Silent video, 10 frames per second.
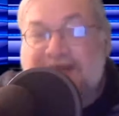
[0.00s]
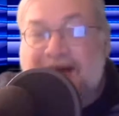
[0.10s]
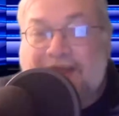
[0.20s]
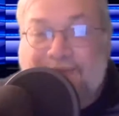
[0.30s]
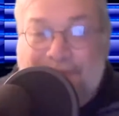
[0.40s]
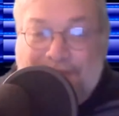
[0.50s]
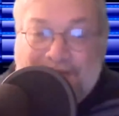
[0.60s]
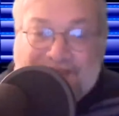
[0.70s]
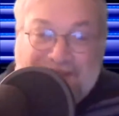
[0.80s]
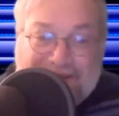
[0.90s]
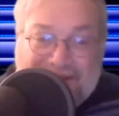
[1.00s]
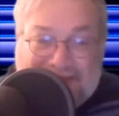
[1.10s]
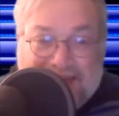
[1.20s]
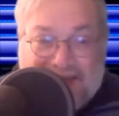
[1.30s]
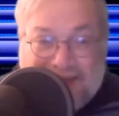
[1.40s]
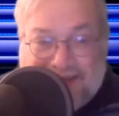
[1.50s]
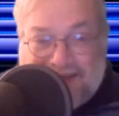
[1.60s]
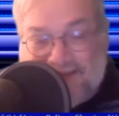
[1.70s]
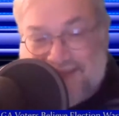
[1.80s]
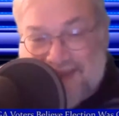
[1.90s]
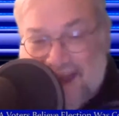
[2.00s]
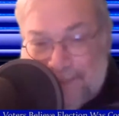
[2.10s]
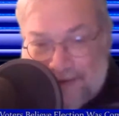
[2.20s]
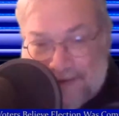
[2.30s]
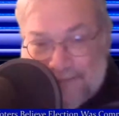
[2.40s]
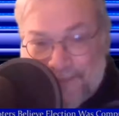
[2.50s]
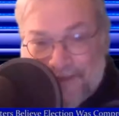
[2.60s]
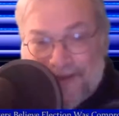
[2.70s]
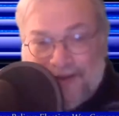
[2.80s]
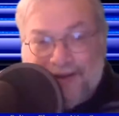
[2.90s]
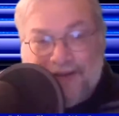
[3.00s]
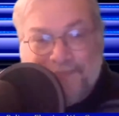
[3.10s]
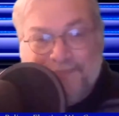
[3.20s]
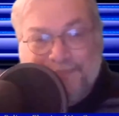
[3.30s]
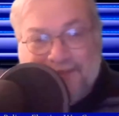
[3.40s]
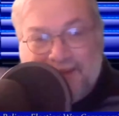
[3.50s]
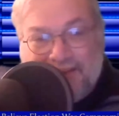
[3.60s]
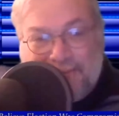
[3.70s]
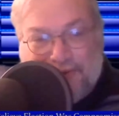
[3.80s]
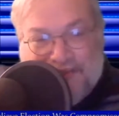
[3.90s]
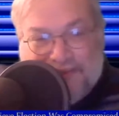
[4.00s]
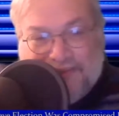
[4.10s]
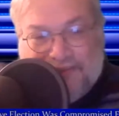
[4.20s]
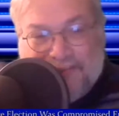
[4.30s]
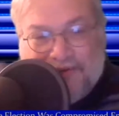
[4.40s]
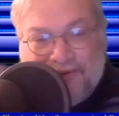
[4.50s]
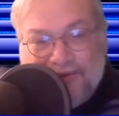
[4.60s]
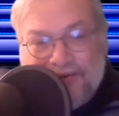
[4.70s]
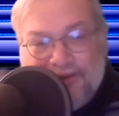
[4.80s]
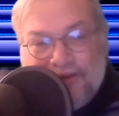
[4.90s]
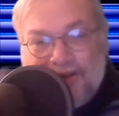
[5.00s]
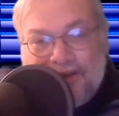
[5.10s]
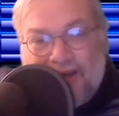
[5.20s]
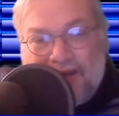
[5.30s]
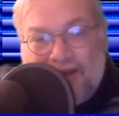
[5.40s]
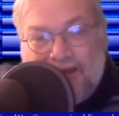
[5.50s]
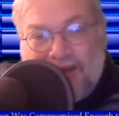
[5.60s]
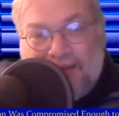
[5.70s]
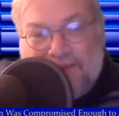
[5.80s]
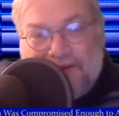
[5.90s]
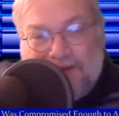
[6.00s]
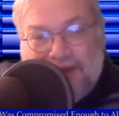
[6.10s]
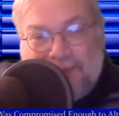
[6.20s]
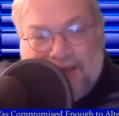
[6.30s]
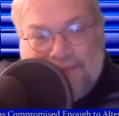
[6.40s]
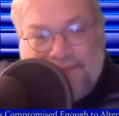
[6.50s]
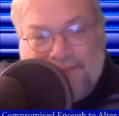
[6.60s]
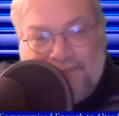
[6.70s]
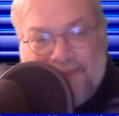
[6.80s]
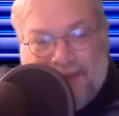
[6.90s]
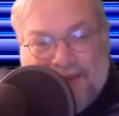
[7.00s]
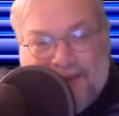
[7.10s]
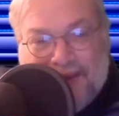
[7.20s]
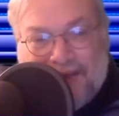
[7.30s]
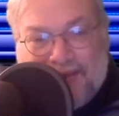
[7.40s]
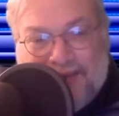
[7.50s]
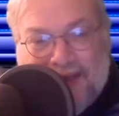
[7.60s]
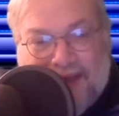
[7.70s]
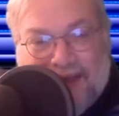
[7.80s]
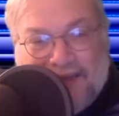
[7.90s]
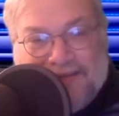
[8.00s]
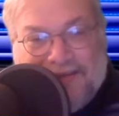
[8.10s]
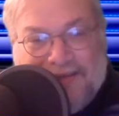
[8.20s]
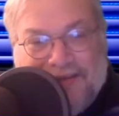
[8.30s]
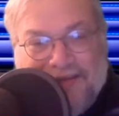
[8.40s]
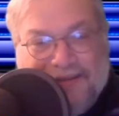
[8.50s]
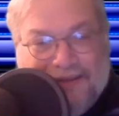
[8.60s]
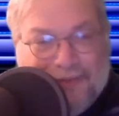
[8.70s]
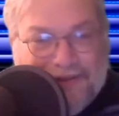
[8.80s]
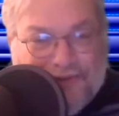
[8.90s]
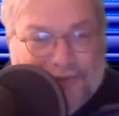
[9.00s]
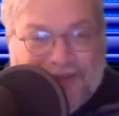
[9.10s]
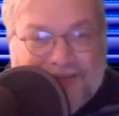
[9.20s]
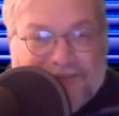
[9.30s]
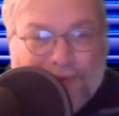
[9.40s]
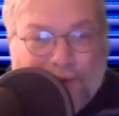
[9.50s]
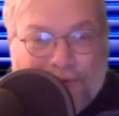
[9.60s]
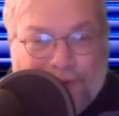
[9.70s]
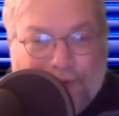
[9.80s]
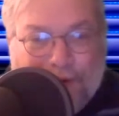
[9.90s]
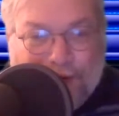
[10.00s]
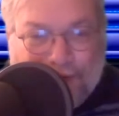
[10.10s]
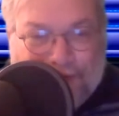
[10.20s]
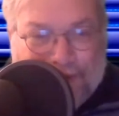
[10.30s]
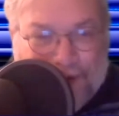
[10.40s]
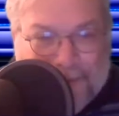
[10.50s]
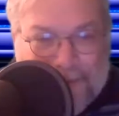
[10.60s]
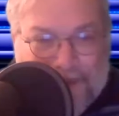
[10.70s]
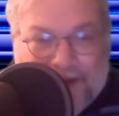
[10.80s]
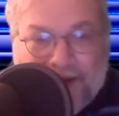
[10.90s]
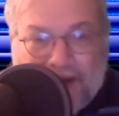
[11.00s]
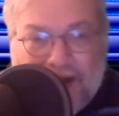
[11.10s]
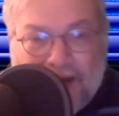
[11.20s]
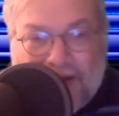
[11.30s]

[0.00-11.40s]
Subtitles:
even present on the day this happened, that he presented this material, ended up claiming that. Yeah, let me just read this word for word. So, the